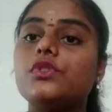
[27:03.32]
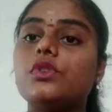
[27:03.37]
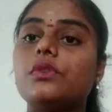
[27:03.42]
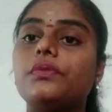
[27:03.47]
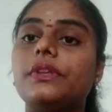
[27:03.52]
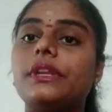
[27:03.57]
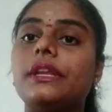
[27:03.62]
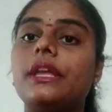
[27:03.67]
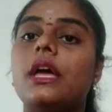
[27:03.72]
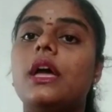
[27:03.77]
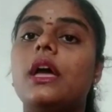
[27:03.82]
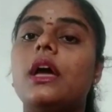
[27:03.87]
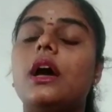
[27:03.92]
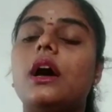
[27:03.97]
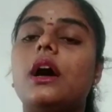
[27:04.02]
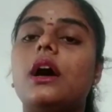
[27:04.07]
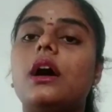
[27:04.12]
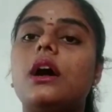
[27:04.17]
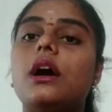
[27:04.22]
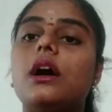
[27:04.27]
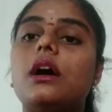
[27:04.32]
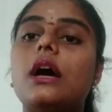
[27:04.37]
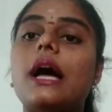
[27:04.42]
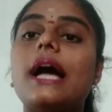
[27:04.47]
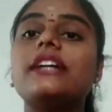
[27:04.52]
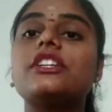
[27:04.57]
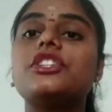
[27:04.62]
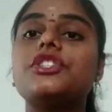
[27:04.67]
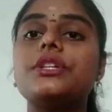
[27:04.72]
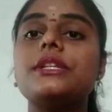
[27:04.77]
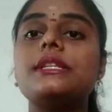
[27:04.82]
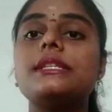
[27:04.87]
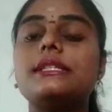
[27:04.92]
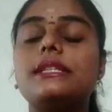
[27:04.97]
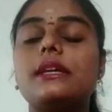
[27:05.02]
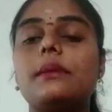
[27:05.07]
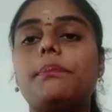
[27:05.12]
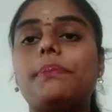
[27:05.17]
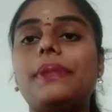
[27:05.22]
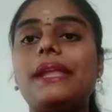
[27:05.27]
of the actions
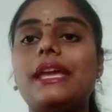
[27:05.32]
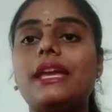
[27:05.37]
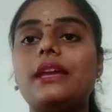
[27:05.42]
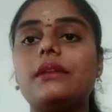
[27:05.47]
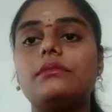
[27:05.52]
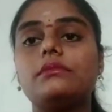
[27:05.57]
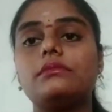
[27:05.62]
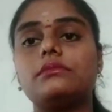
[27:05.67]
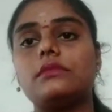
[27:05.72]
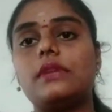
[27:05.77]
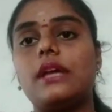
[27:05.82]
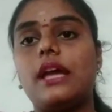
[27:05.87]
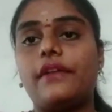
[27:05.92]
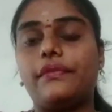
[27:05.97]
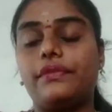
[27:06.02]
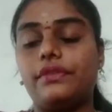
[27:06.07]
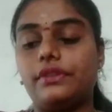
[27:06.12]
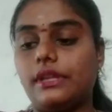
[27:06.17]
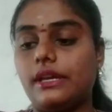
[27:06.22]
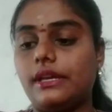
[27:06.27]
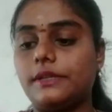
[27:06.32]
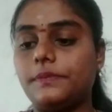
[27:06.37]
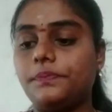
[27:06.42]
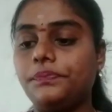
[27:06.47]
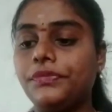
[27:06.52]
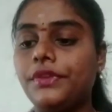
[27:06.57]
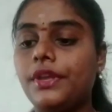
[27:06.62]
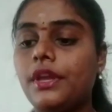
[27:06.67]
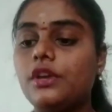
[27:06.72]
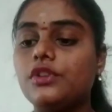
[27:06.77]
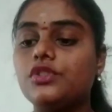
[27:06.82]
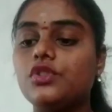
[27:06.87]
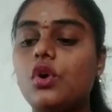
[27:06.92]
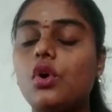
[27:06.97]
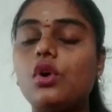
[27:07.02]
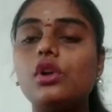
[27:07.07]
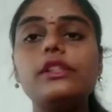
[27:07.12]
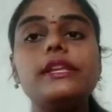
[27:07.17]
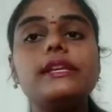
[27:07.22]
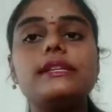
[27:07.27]
that play after that. So
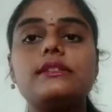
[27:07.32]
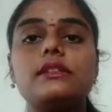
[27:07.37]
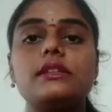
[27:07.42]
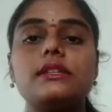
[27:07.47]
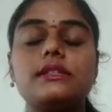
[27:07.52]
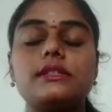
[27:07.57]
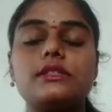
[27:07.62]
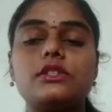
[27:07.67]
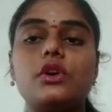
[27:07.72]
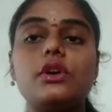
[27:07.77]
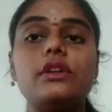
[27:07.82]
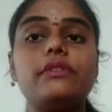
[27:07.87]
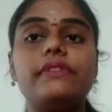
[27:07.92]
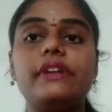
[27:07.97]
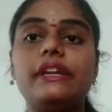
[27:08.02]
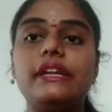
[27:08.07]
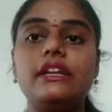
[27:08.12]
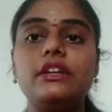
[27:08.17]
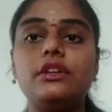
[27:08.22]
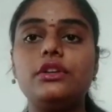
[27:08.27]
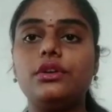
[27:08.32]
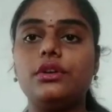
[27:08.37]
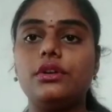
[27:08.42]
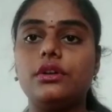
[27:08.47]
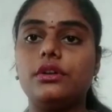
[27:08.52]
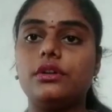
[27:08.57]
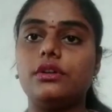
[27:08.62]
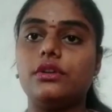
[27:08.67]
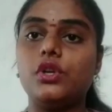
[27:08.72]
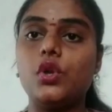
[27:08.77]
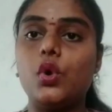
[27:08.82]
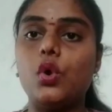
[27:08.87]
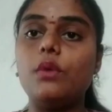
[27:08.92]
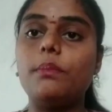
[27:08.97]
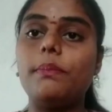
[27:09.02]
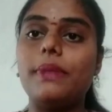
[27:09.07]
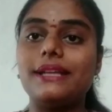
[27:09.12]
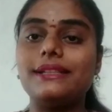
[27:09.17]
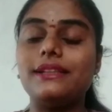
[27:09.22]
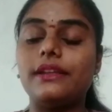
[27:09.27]
all these things are we didn't know
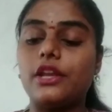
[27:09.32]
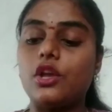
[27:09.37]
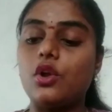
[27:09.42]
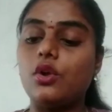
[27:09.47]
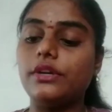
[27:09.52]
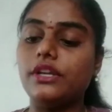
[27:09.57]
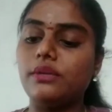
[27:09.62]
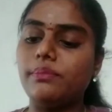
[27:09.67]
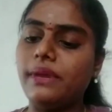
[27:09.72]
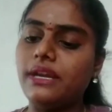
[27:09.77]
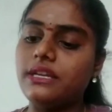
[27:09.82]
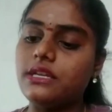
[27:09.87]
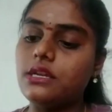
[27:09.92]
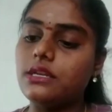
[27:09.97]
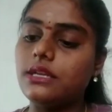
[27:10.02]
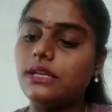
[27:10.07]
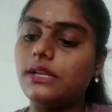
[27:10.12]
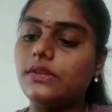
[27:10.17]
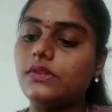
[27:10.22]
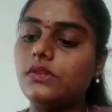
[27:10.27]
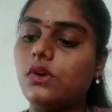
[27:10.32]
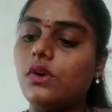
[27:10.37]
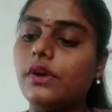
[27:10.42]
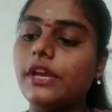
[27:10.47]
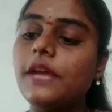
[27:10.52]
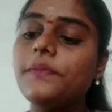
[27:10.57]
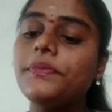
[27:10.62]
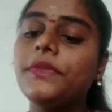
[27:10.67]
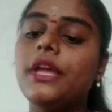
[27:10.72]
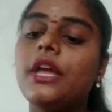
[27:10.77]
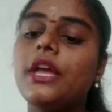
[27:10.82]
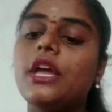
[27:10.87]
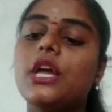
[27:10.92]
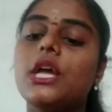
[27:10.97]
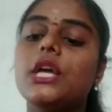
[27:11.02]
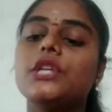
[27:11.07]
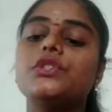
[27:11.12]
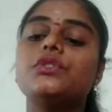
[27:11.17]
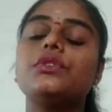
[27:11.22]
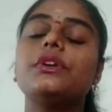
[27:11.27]
by the recorded materials. Okay,
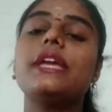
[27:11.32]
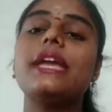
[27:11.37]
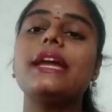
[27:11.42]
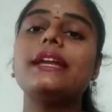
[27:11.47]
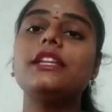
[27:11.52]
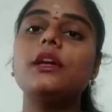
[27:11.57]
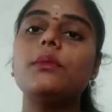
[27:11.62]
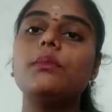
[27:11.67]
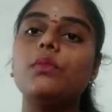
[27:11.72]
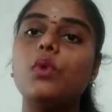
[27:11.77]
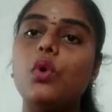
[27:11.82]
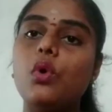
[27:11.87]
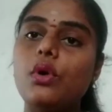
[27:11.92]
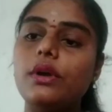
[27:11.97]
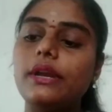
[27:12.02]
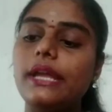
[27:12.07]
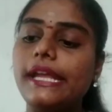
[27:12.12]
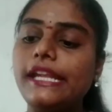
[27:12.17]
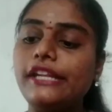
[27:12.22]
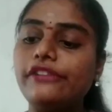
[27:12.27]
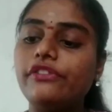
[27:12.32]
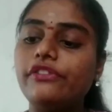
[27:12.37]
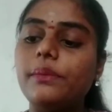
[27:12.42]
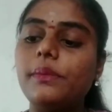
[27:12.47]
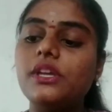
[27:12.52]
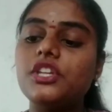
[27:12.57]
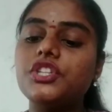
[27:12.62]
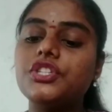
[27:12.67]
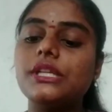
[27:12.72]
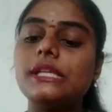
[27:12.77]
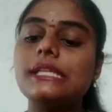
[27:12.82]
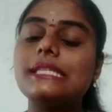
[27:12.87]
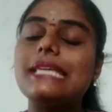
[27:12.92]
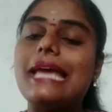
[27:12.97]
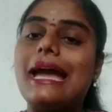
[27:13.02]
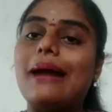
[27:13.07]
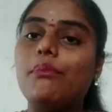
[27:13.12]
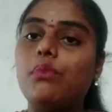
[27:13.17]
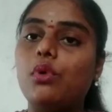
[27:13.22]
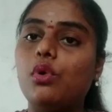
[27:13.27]
so to get more informations
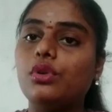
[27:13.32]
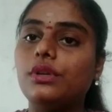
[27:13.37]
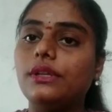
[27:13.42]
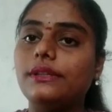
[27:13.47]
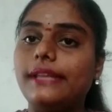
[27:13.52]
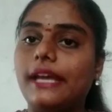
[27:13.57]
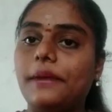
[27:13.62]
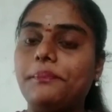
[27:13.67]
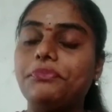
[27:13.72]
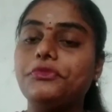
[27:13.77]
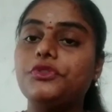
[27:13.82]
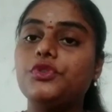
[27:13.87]
about them,